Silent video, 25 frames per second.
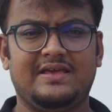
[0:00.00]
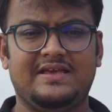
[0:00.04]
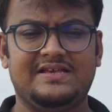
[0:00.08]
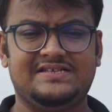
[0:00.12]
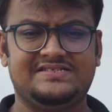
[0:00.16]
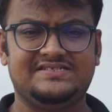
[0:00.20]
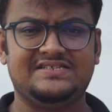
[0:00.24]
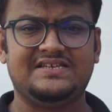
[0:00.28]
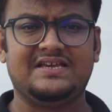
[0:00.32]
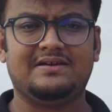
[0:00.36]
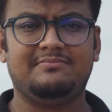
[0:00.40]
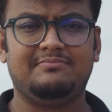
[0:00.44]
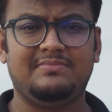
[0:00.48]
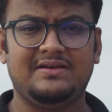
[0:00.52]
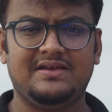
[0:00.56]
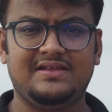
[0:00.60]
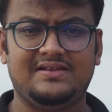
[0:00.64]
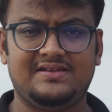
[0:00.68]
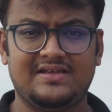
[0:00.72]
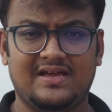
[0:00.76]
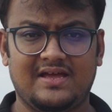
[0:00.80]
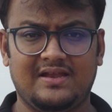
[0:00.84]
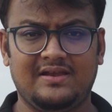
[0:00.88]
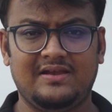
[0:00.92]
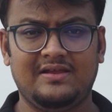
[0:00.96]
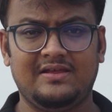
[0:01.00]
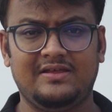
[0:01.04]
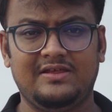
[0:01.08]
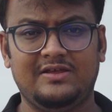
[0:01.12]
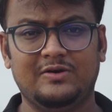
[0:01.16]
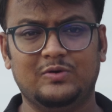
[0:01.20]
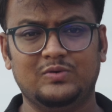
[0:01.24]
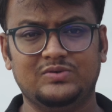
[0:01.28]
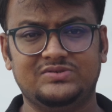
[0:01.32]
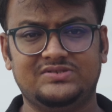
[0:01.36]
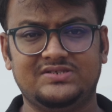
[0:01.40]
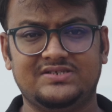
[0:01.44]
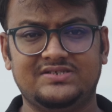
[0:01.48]
ECMB10
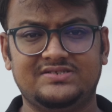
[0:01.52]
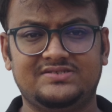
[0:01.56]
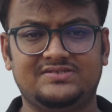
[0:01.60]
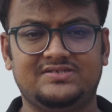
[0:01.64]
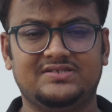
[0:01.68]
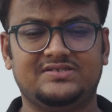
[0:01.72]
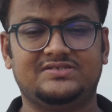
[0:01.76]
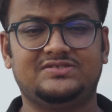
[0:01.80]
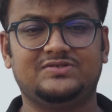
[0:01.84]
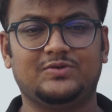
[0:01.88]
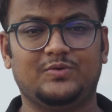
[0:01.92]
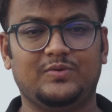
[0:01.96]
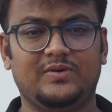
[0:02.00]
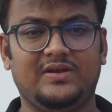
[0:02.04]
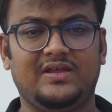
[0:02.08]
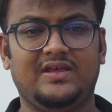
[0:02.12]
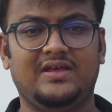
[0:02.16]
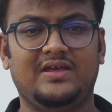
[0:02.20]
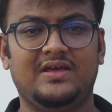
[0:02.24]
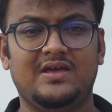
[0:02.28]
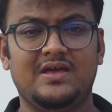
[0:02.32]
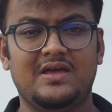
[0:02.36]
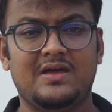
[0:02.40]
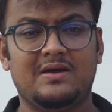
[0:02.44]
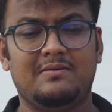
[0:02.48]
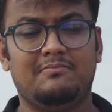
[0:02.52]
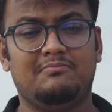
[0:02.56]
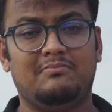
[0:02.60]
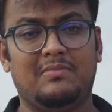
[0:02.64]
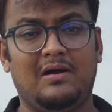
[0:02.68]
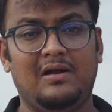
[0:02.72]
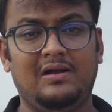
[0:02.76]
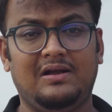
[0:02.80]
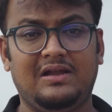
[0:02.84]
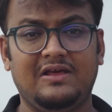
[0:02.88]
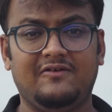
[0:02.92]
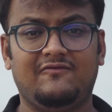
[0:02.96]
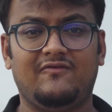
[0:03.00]
uses the Sony
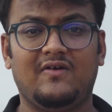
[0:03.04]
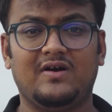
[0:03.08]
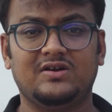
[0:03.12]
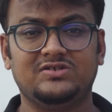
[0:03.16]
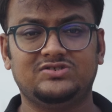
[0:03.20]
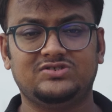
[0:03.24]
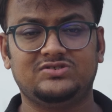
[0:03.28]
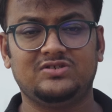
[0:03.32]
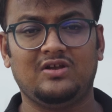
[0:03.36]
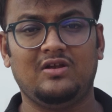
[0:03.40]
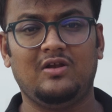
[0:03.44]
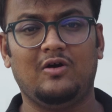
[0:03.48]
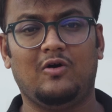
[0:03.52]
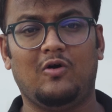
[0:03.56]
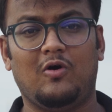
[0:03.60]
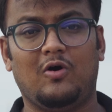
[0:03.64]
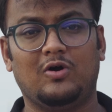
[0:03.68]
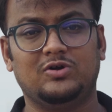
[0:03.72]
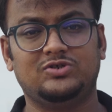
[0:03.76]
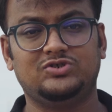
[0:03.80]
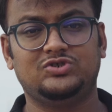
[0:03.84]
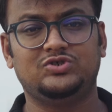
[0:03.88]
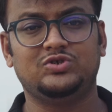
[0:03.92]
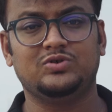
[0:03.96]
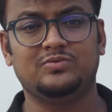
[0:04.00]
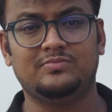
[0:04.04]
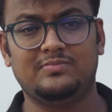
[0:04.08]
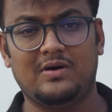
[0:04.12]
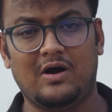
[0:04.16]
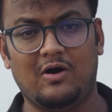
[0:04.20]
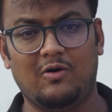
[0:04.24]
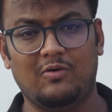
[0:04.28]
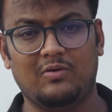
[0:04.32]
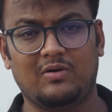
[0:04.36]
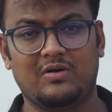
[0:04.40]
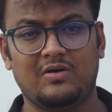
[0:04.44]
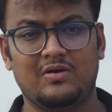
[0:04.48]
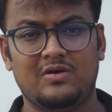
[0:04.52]
multifunctional hot shoe
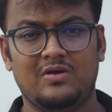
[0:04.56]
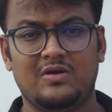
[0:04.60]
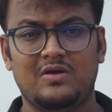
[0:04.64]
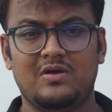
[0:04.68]
mount,